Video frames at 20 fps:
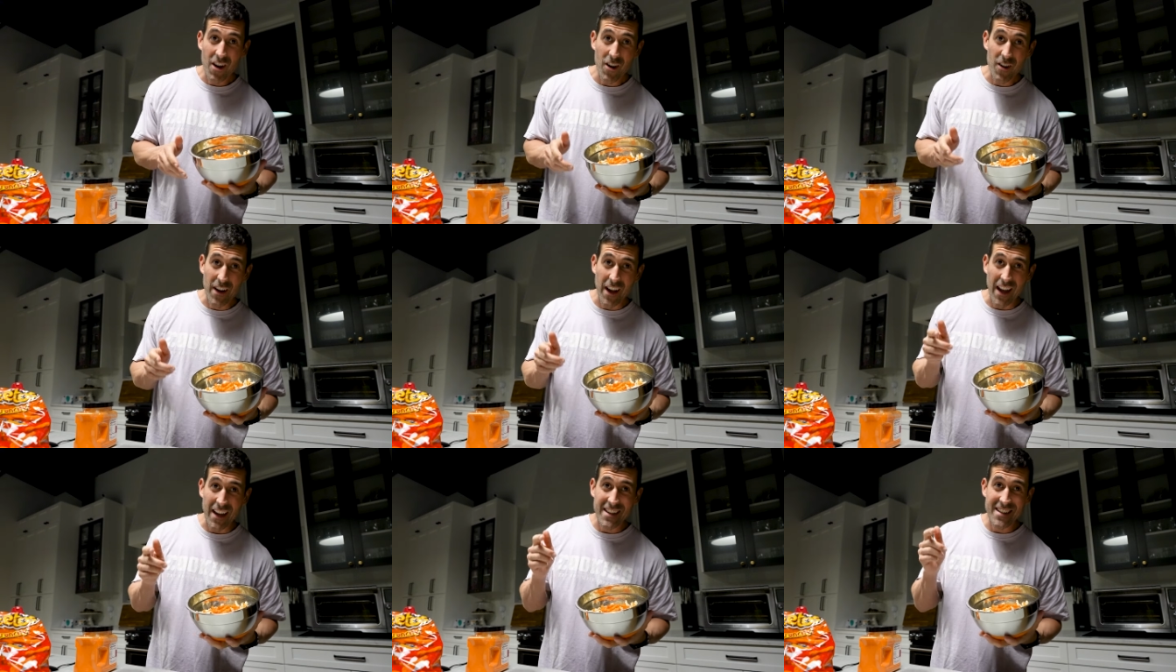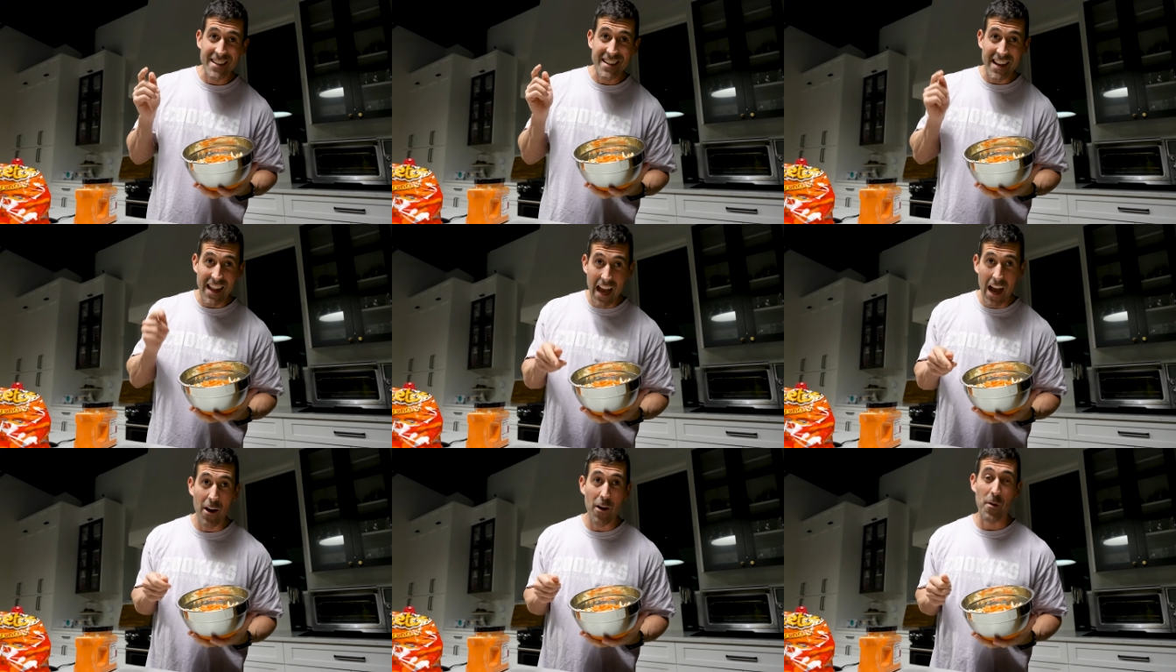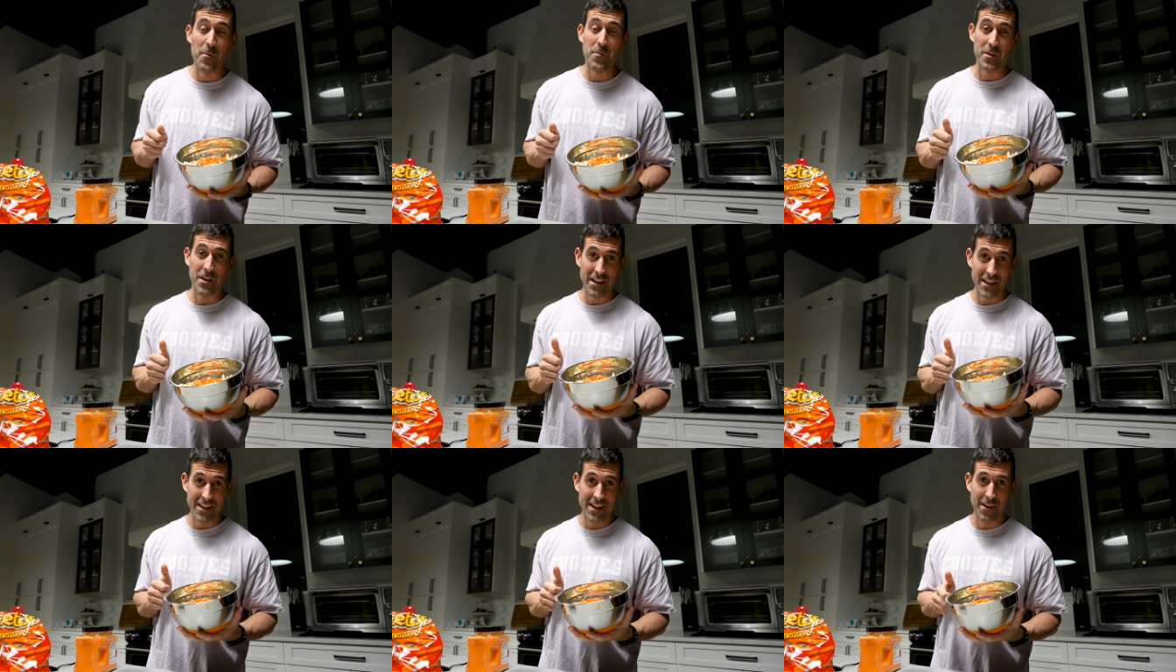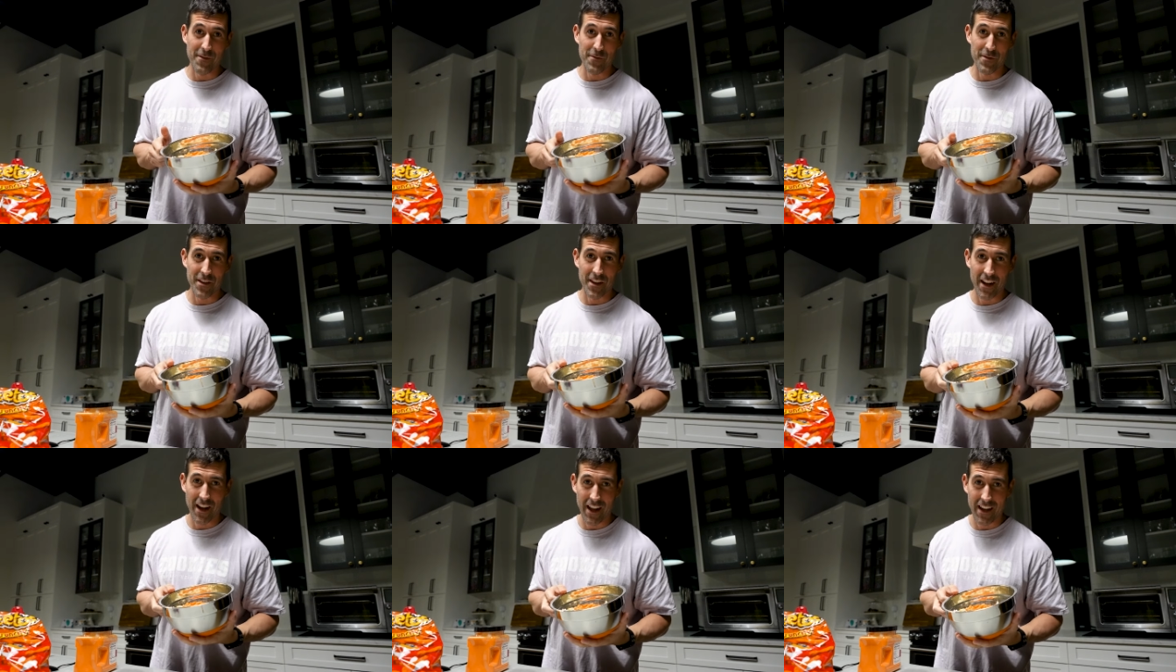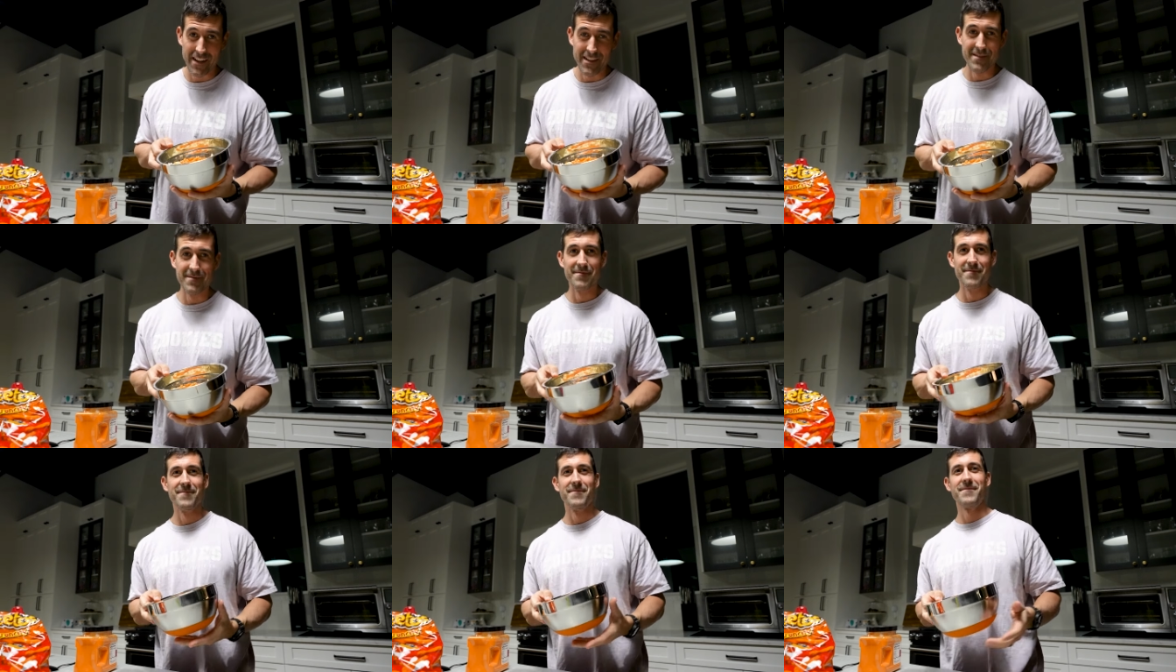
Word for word: Okay, now I'm really done for the night.